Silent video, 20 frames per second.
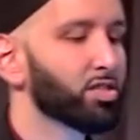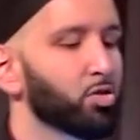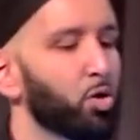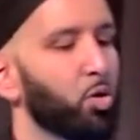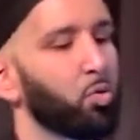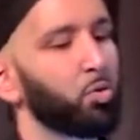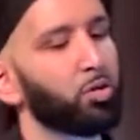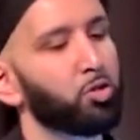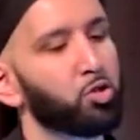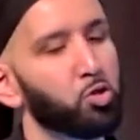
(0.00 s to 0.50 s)

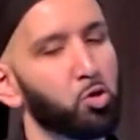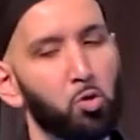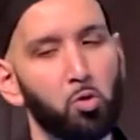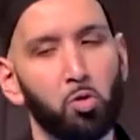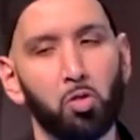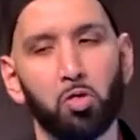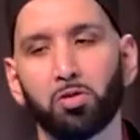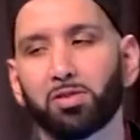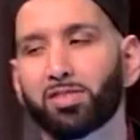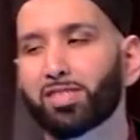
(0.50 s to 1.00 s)
told the truth,
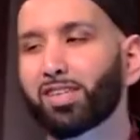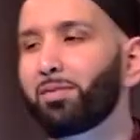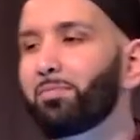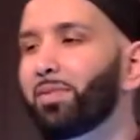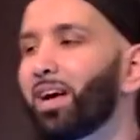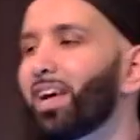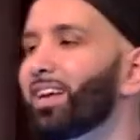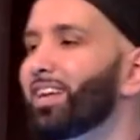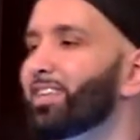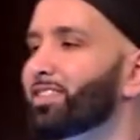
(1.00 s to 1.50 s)

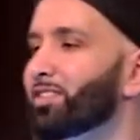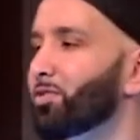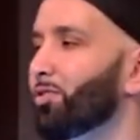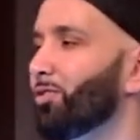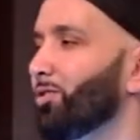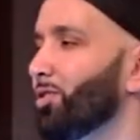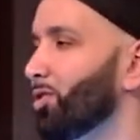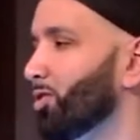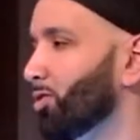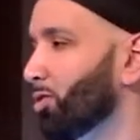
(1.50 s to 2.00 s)
Salman has
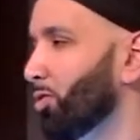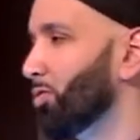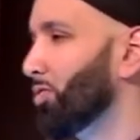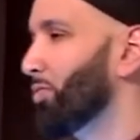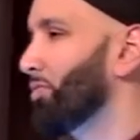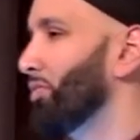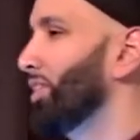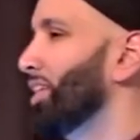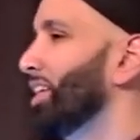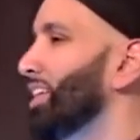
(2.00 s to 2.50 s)
told the
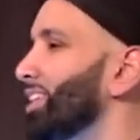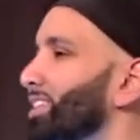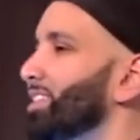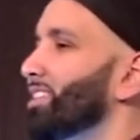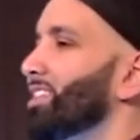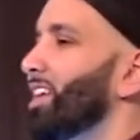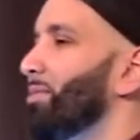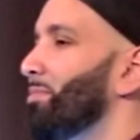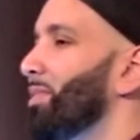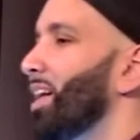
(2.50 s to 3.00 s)
truth,
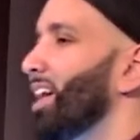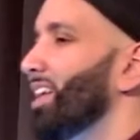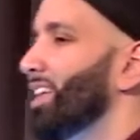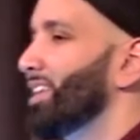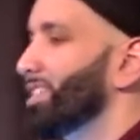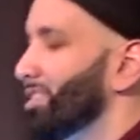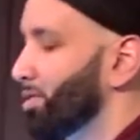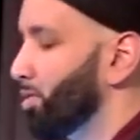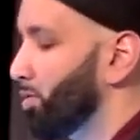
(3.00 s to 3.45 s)
Salman has